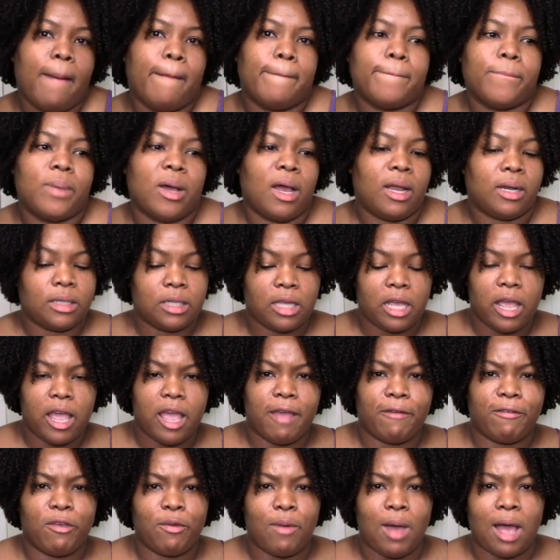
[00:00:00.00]
But
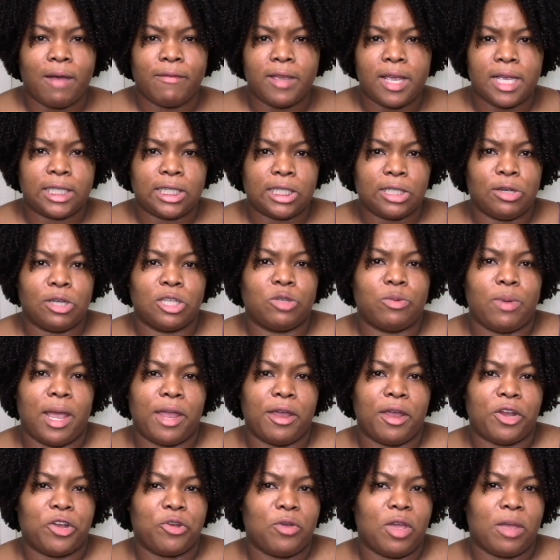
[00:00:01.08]
if you have issues where
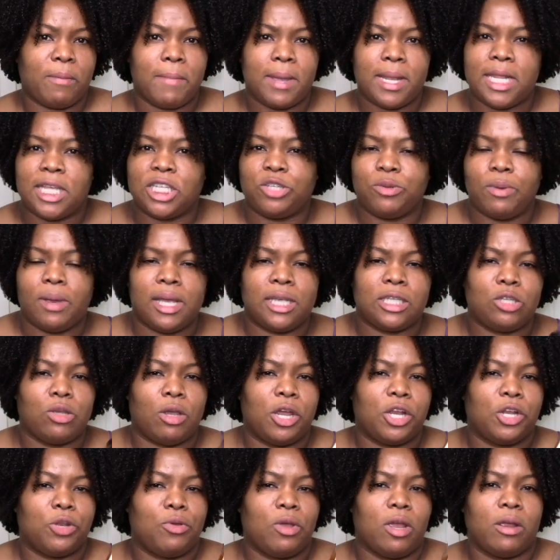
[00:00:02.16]
you're doing mini twists or
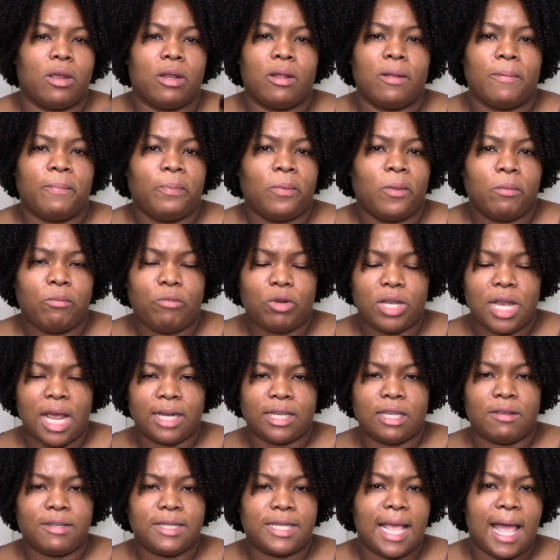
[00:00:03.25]
you're doing
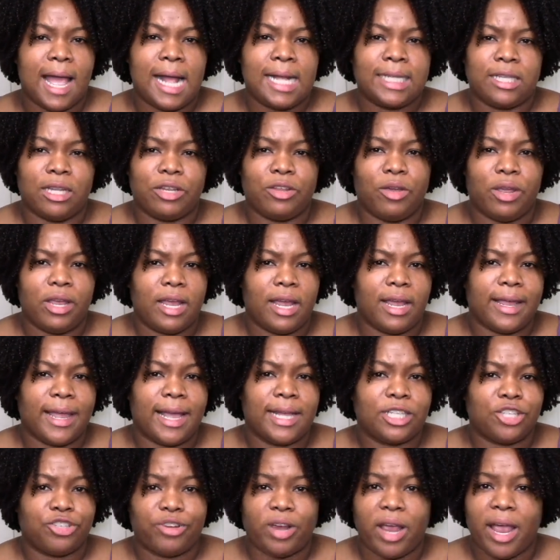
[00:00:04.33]
protective styles and your hair
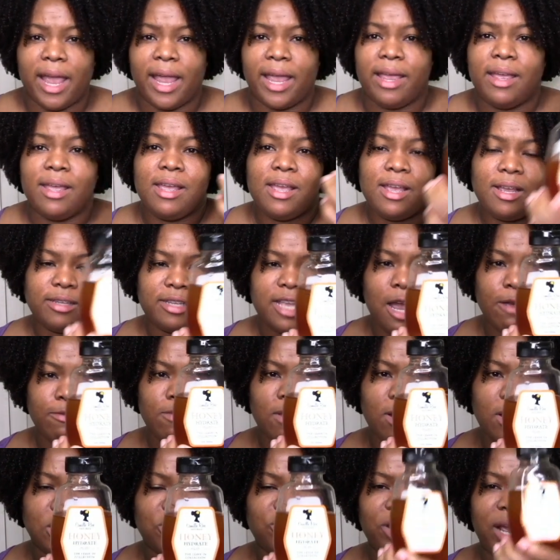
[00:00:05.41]
gets dry,
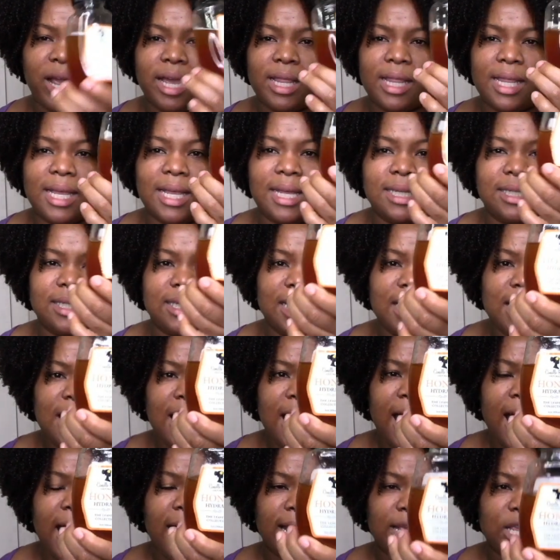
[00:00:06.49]
definitely try this.
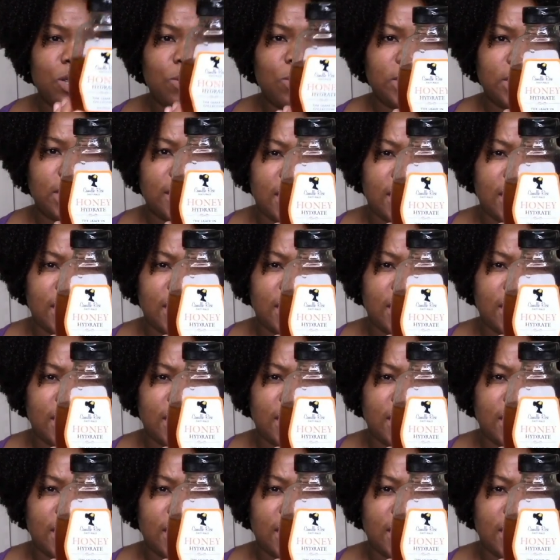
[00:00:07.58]
I use